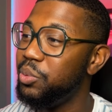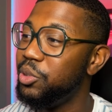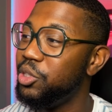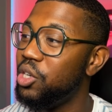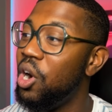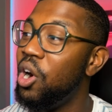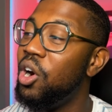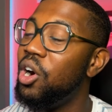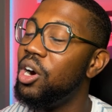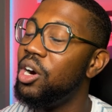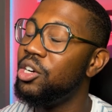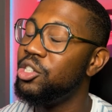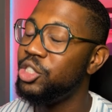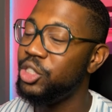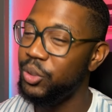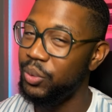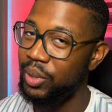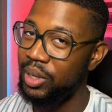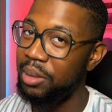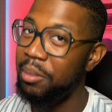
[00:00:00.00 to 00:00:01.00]
which are
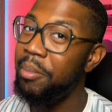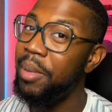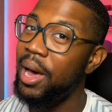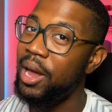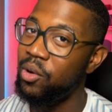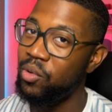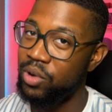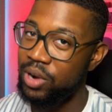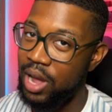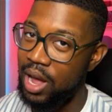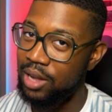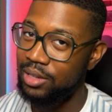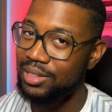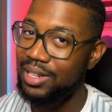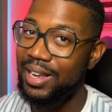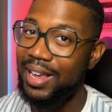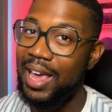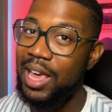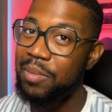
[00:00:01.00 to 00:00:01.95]
shooting battle royales like